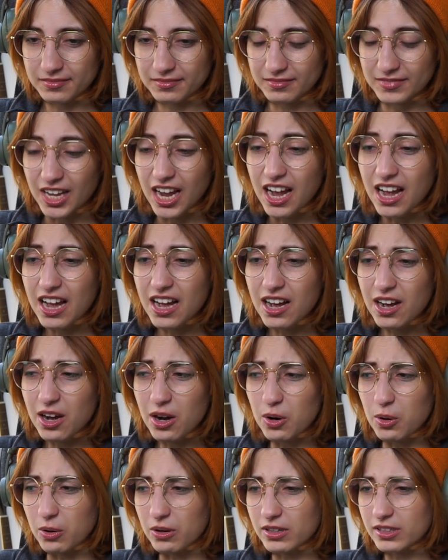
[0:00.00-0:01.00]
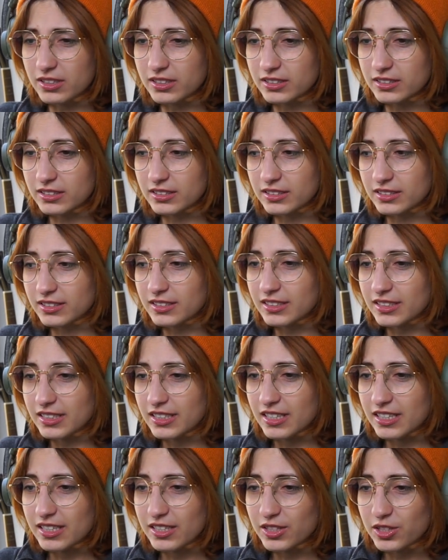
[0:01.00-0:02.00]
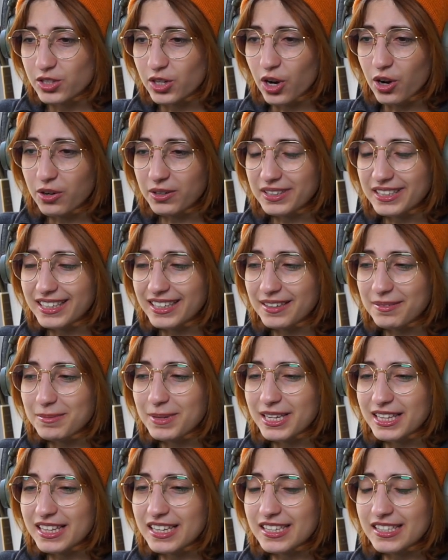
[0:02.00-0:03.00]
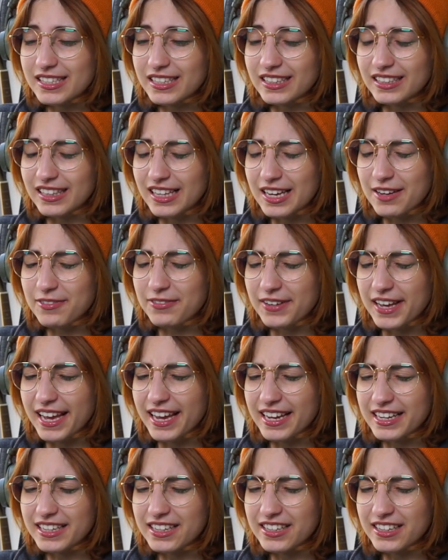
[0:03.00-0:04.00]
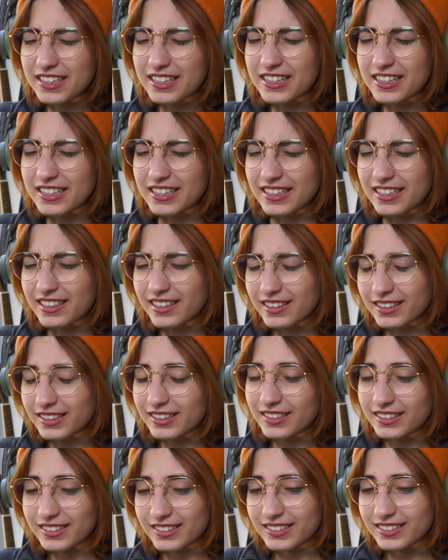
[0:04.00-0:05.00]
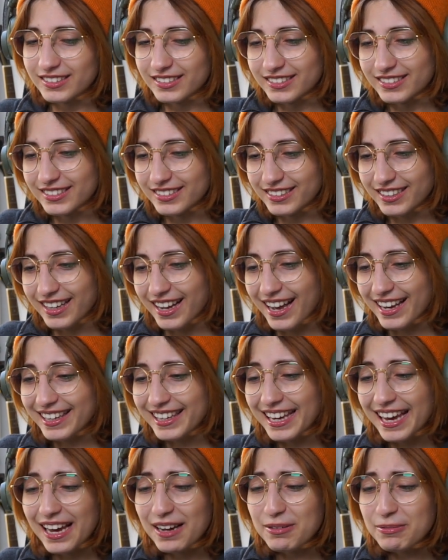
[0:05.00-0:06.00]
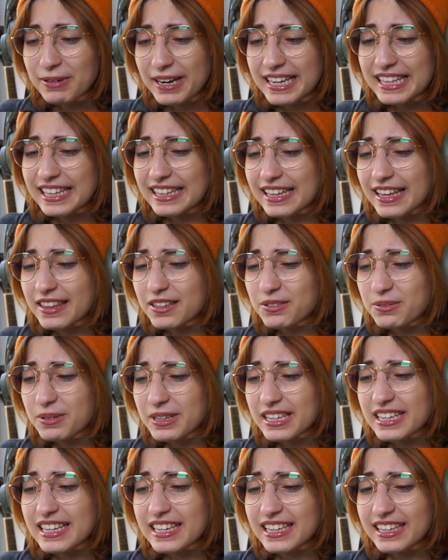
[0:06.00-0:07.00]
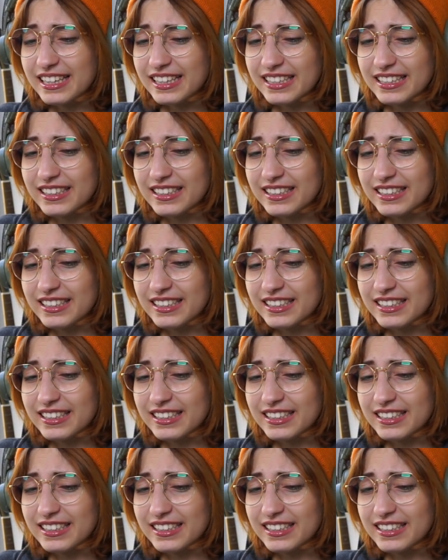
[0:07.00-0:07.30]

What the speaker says: No! Don't give me this cliffhanger! I can't wait another week!